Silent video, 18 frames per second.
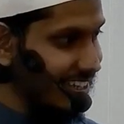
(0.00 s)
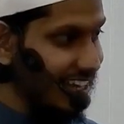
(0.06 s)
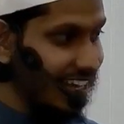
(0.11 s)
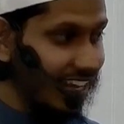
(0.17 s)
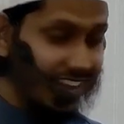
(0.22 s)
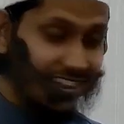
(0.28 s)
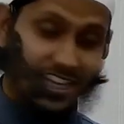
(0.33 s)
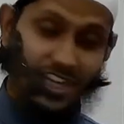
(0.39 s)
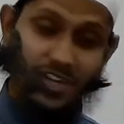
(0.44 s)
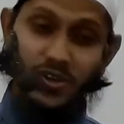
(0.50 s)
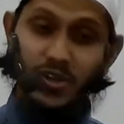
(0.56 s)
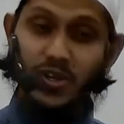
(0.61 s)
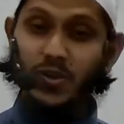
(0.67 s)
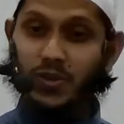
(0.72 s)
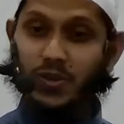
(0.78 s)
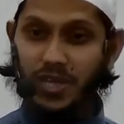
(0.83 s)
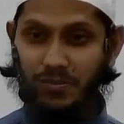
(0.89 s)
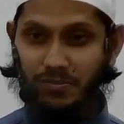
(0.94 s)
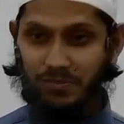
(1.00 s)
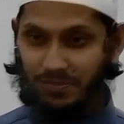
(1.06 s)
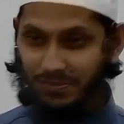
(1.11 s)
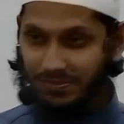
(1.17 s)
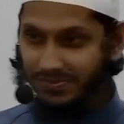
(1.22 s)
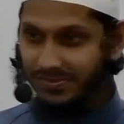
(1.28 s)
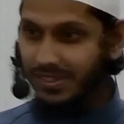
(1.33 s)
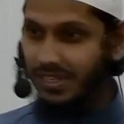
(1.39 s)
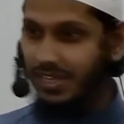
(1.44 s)
And they don't know
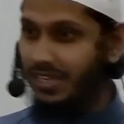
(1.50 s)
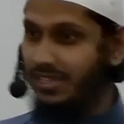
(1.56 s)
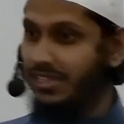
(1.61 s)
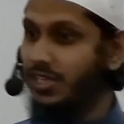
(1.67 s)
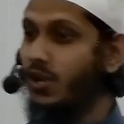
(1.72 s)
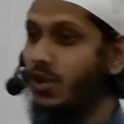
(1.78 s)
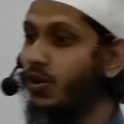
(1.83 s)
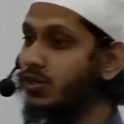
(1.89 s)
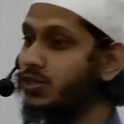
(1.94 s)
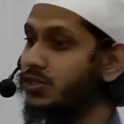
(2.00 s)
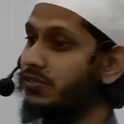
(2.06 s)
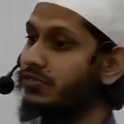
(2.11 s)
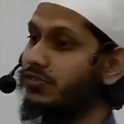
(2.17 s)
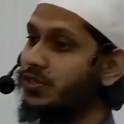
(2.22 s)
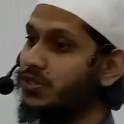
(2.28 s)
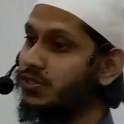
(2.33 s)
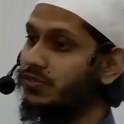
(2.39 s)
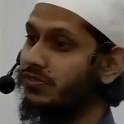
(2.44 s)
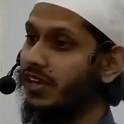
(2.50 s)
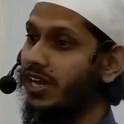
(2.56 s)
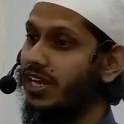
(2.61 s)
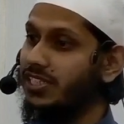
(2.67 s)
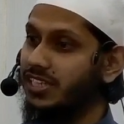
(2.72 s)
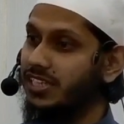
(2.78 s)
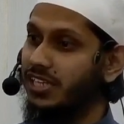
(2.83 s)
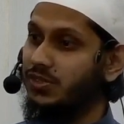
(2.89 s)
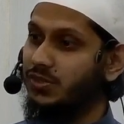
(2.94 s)
him. In the court of Yusuf
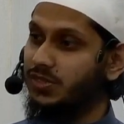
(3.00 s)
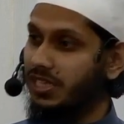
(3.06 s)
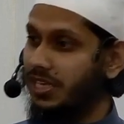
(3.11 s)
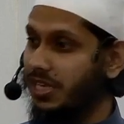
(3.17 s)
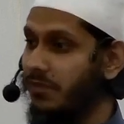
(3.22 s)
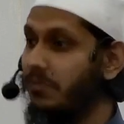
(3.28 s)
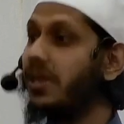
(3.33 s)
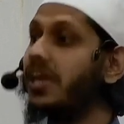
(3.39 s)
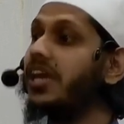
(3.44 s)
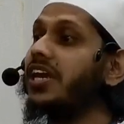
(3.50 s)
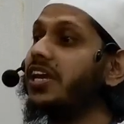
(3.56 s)
alayhi salatu wasalam,